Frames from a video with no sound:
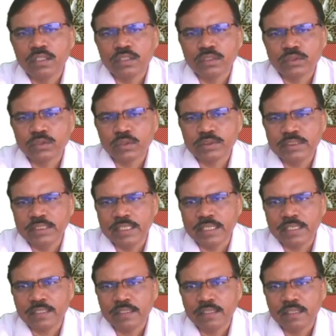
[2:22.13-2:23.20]
So see
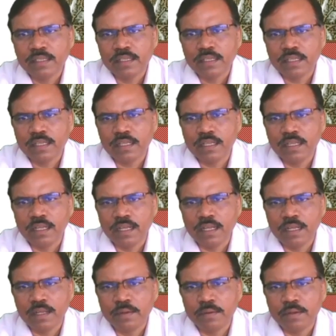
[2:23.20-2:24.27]
here,
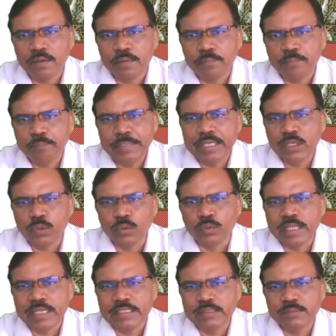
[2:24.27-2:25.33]

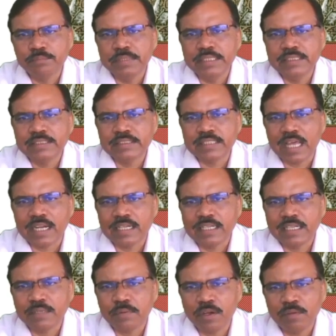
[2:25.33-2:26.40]
PQ, that is B
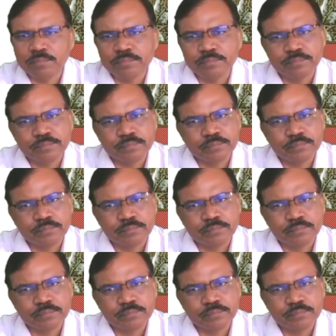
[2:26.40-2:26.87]
started from